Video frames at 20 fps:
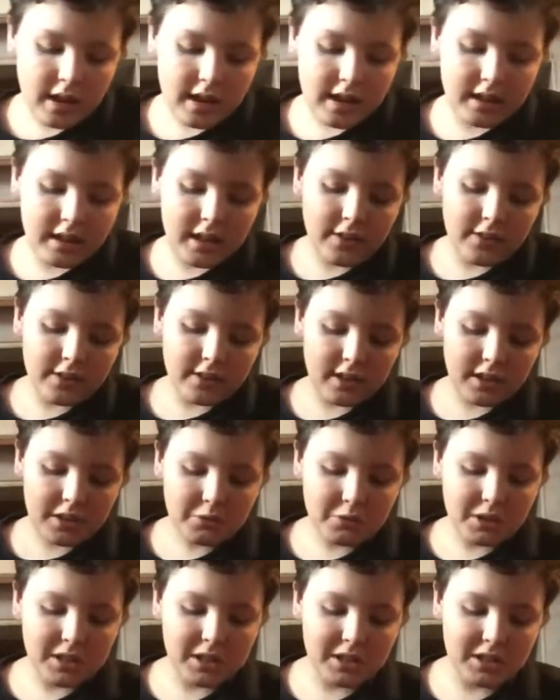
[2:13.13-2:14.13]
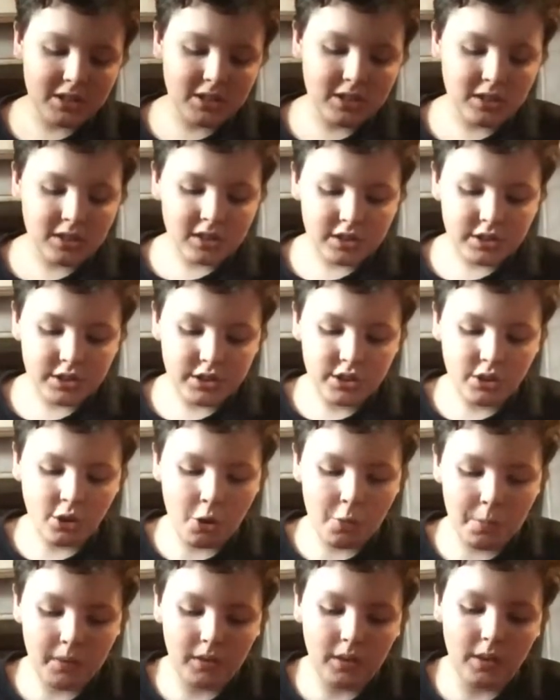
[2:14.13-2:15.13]
And there, this one is
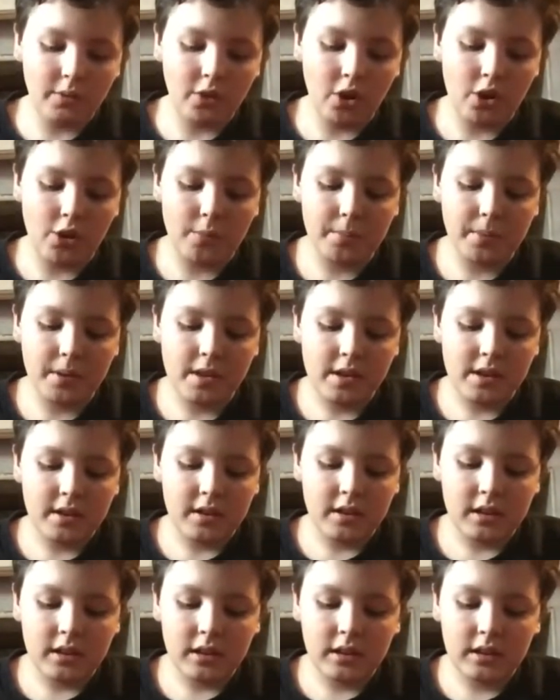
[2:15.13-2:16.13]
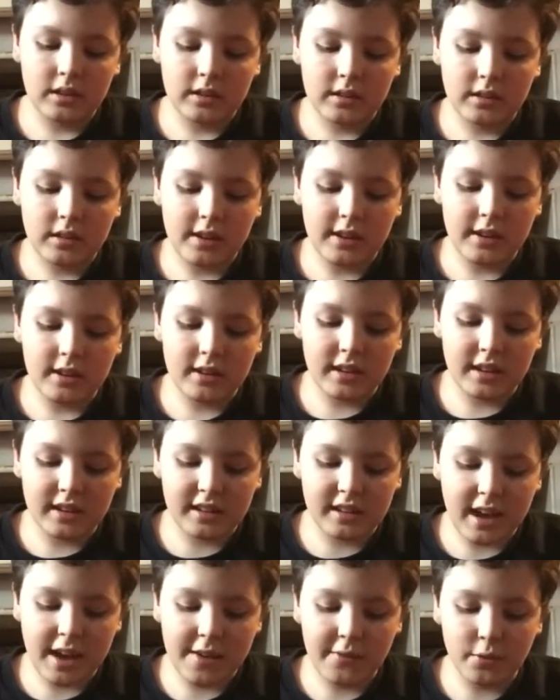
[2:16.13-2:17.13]
Soap on the Rope.
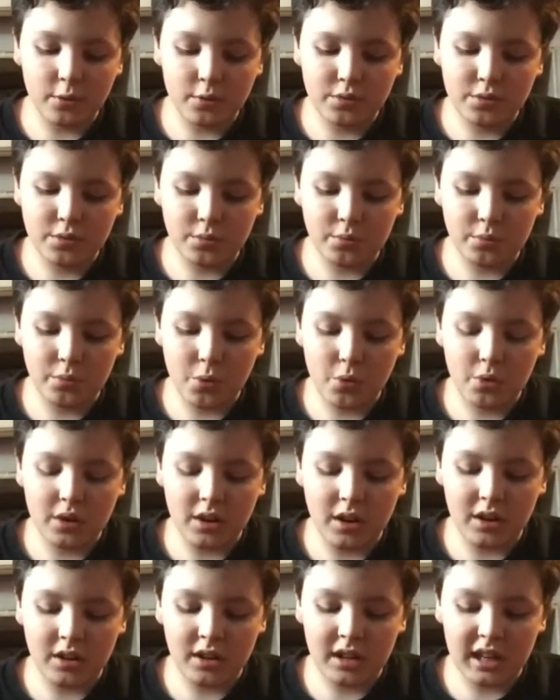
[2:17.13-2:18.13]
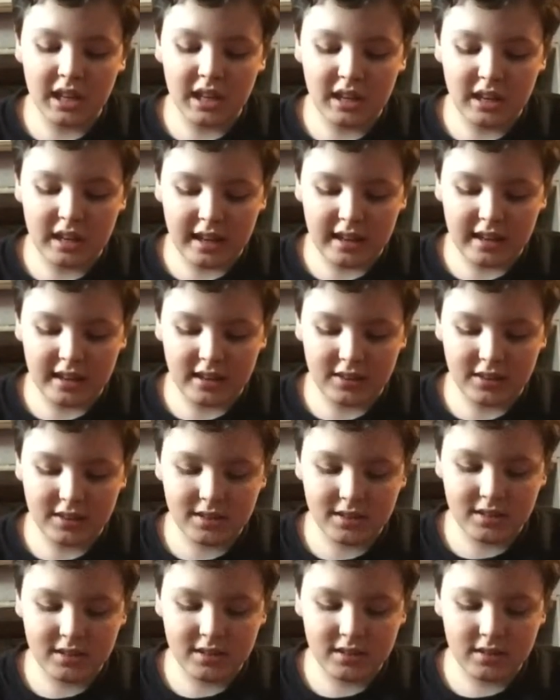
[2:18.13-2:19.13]
Daryl's Walker ear
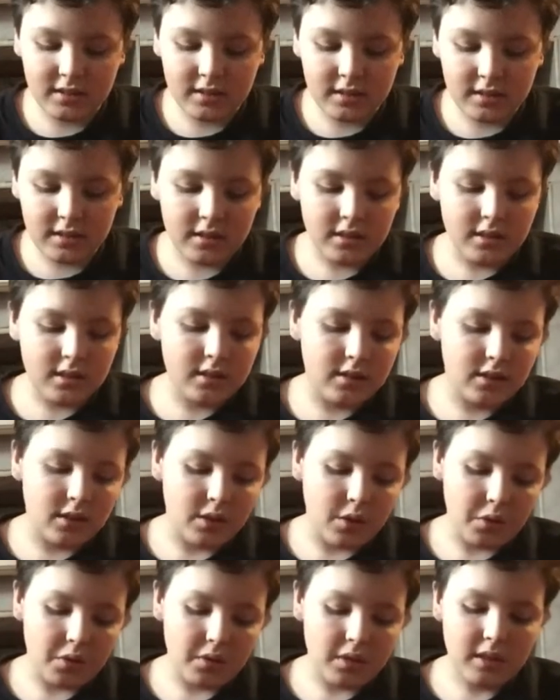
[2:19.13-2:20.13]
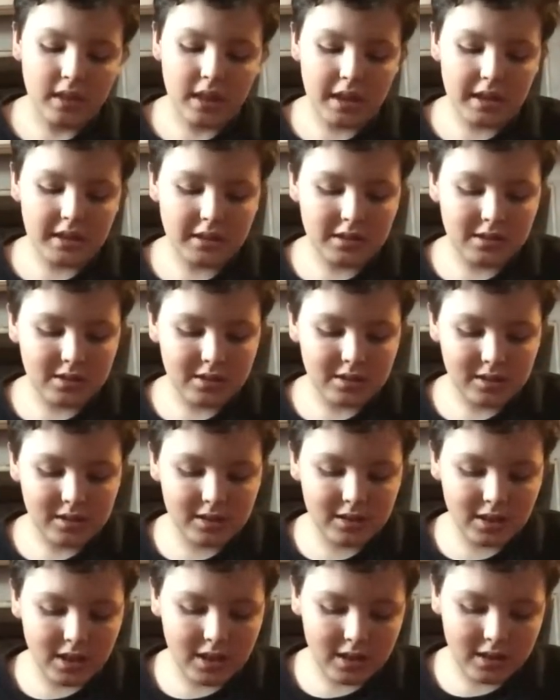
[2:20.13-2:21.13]
necklace. That is
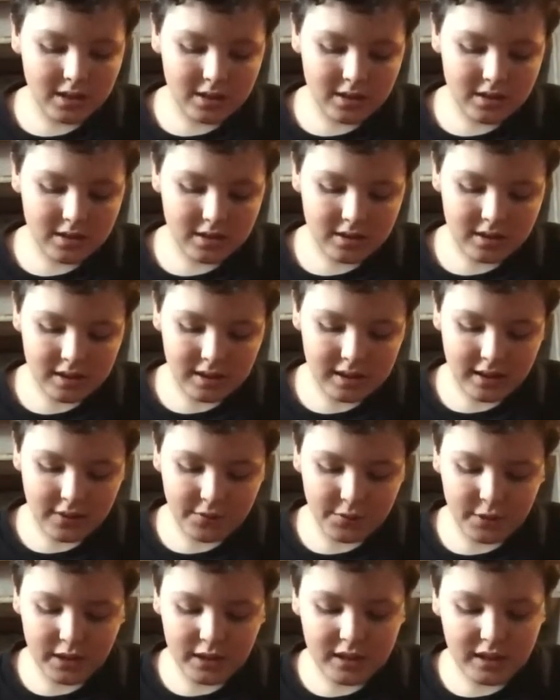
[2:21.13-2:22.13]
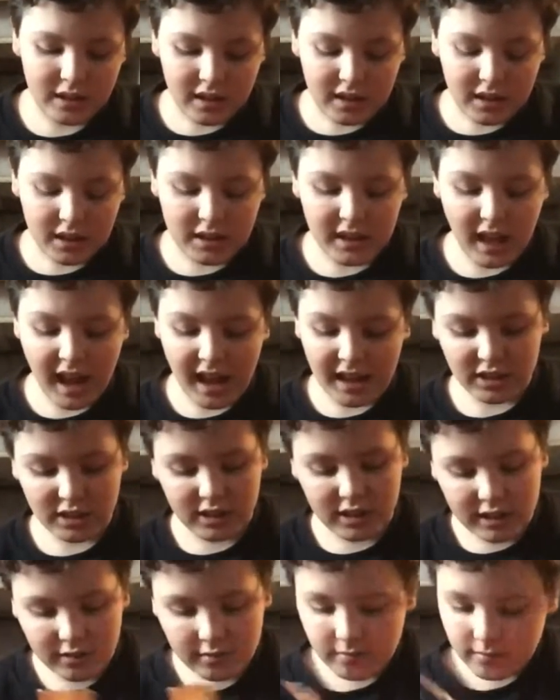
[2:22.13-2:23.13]
sick. Right, I think these are
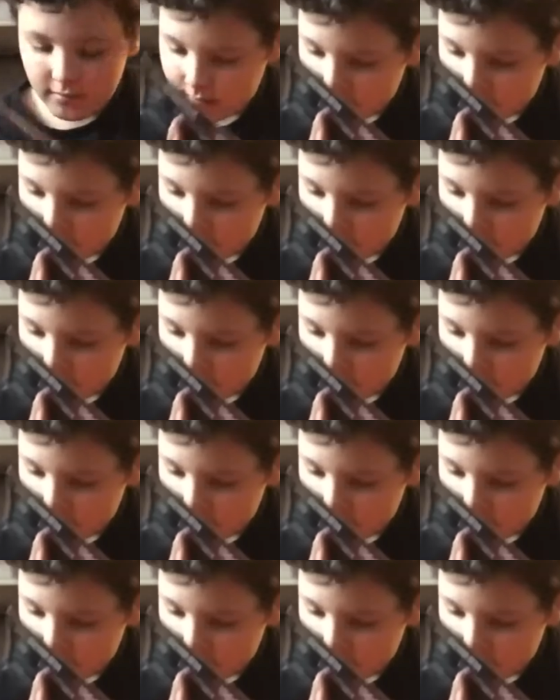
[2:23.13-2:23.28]
actually